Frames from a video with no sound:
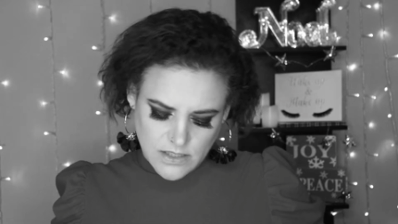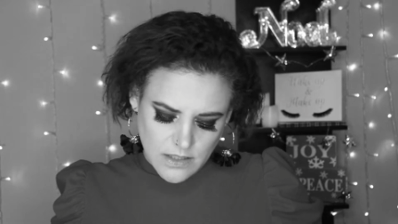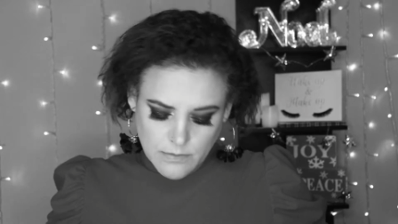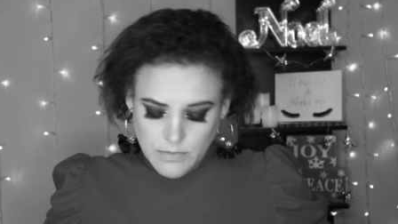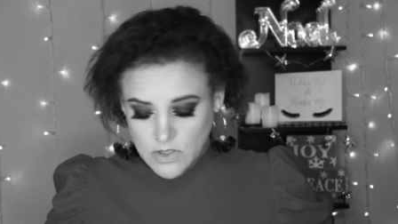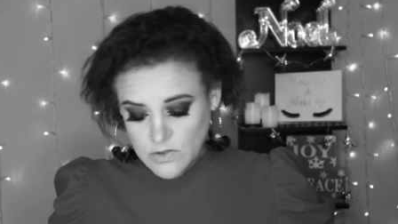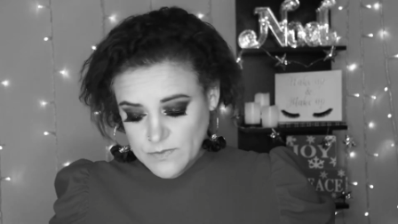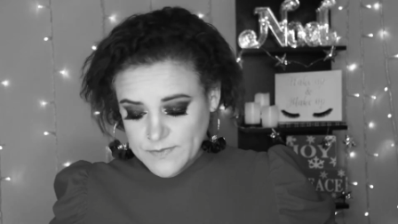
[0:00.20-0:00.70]

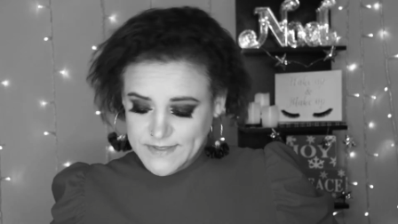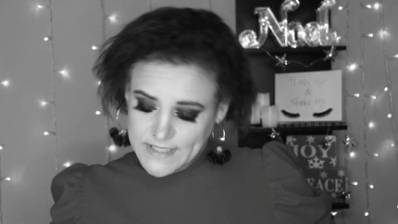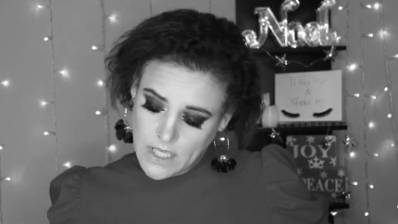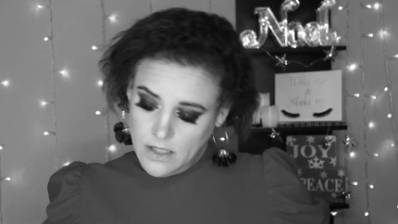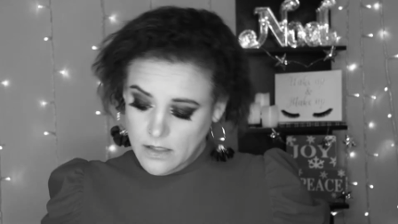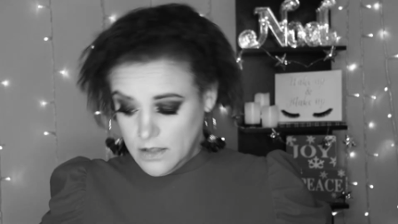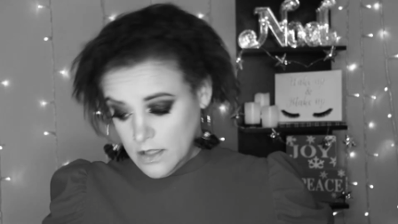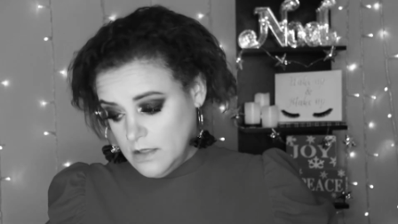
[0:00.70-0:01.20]
your boobs
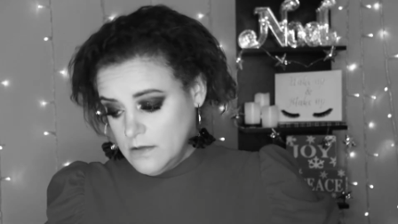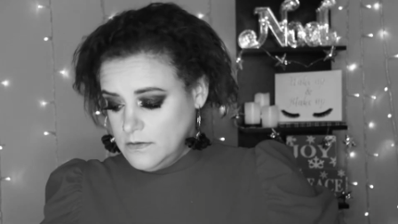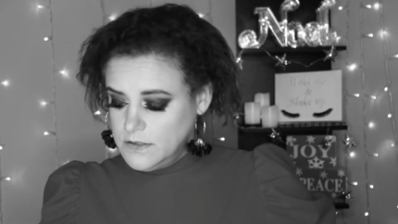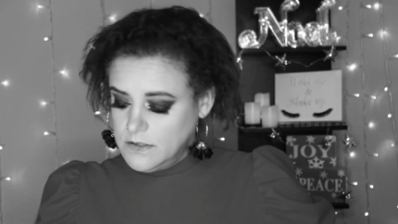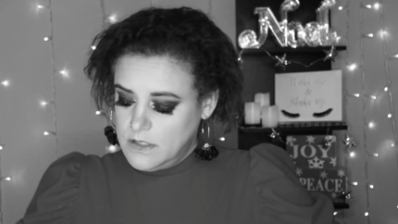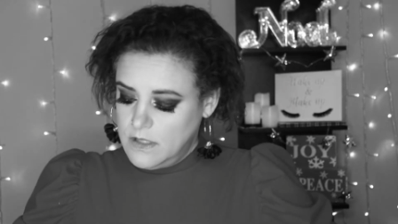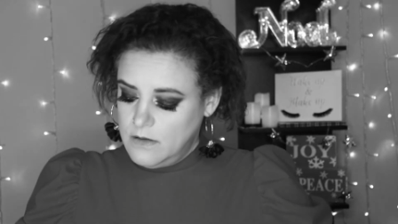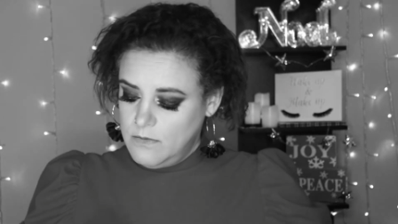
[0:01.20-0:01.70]
saying low,
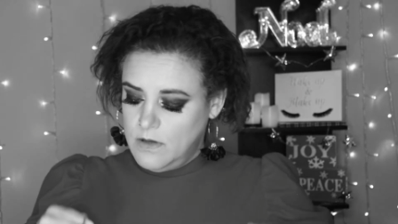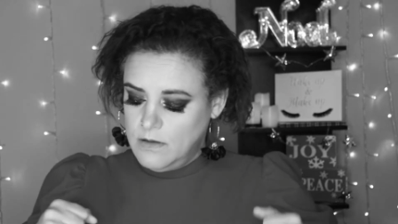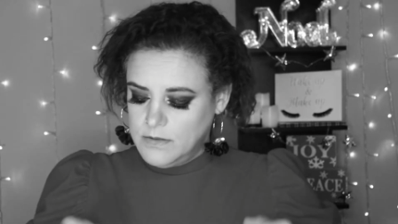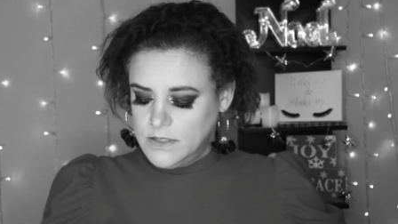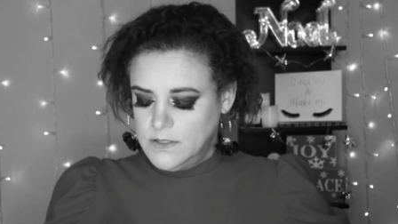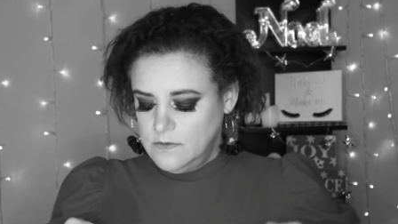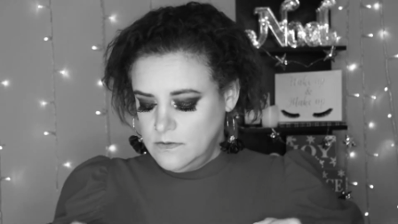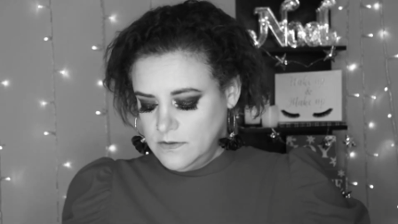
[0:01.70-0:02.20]
do they
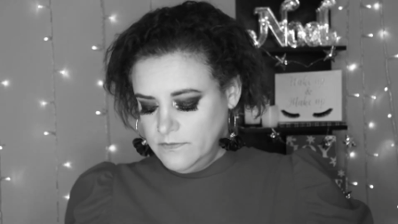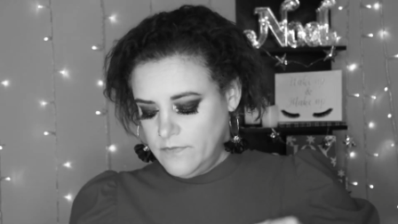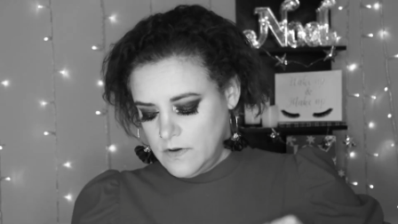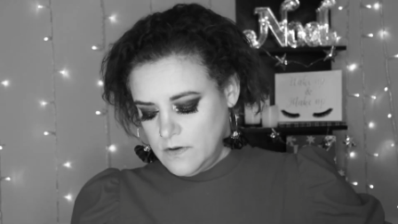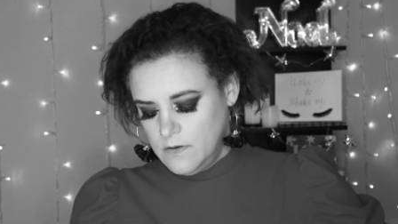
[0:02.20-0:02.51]
wobble to and